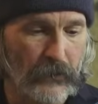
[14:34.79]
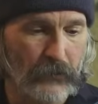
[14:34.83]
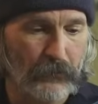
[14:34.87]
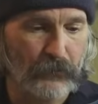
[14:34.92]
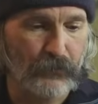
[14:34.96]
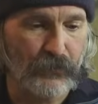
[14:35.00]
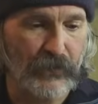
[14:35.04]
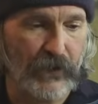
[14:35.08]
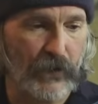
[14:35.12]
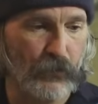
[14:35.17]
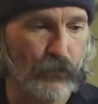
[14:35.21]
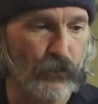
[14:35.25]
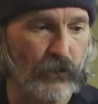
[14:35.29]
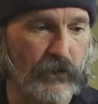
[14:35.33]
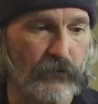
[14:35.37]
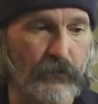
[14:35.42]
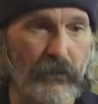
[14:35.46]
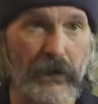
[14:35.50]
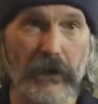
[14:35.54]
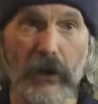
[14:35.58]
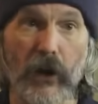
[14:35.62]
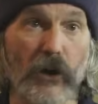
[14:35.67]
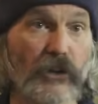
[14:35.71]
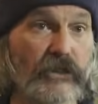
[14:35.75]
and it would have
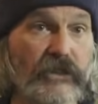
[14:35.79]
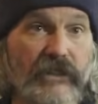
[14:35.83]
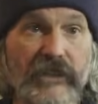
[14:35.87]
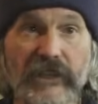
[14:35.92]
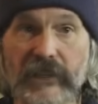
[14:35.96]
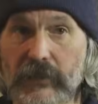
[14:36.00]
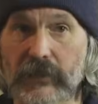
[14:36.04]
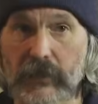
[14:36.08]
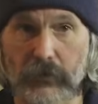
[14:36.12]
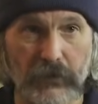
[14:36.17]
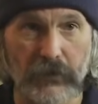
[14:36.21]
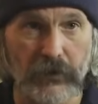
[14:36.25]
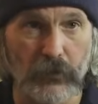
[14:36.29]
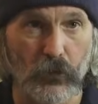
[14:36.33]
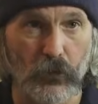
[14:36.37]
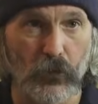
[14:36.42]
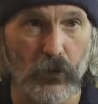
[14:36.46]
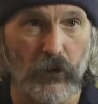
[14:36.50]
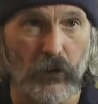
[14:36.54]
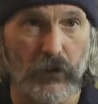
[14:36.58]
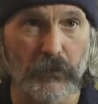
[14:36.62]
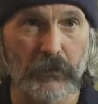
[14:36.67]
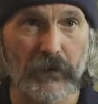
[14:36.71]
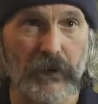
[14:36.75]
been unseasonably
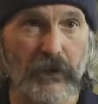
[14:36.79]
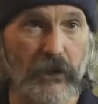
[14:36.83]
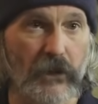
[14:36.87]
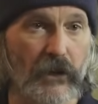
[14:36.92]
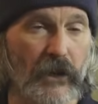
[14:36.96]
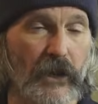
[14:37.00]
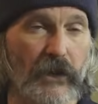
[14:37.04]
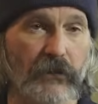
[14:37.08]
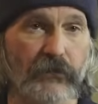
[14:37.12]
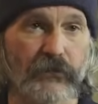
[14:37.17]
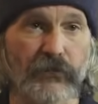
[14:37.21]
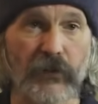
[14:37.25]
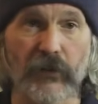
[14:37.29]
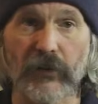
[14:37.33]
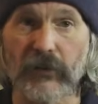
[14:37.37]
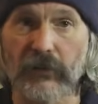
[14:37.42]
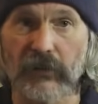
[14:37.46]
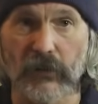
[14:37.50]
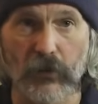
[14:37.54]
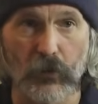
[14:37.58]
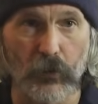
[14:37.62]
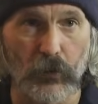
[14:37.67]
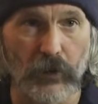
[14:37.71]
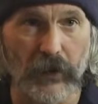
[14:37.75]
warm and very
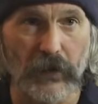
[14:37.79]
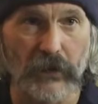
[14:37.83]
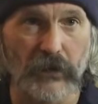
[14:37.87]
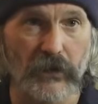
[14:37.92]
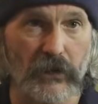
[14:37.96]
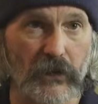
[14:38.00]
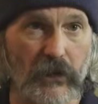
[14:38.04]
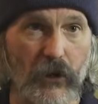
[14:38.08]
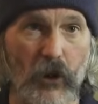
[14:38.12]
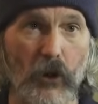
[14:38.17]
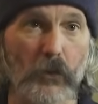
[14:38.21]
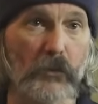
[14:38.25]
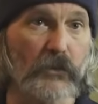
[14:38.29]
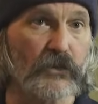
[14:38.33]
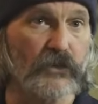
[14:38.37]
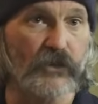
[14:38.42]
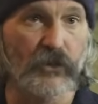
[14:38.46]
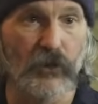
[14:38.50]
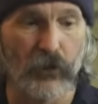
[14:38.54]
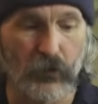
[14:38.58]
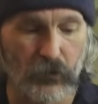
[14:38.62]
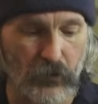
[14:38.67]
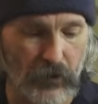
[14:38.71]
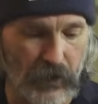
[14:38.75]
little wind and almost
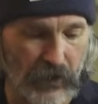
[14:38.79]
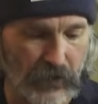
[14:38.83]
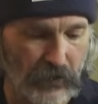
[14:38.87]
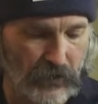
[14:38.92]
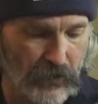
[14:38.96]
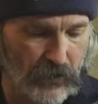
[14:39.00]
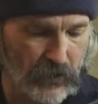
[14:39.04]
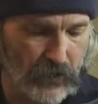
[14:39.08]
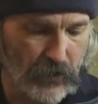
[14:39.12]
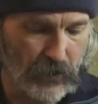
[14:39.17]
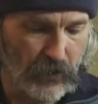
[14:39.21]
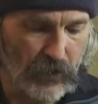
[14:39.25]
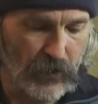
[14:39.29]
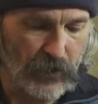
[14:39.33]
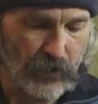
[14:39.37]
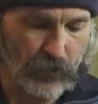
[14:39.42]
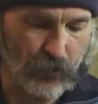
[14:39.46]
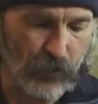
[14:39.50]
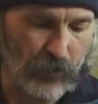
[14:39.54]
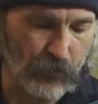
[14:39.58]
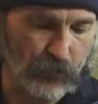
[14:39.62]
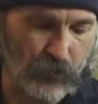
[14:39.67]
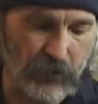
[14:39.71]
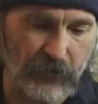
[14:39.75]
no rain, you know,
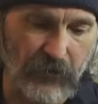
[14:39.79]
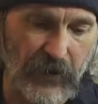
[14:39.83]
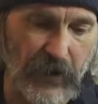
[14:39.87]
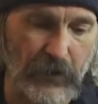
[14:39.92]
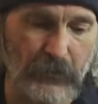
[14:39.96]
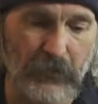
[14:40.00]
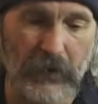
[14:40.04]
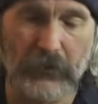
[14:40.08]
I would have had my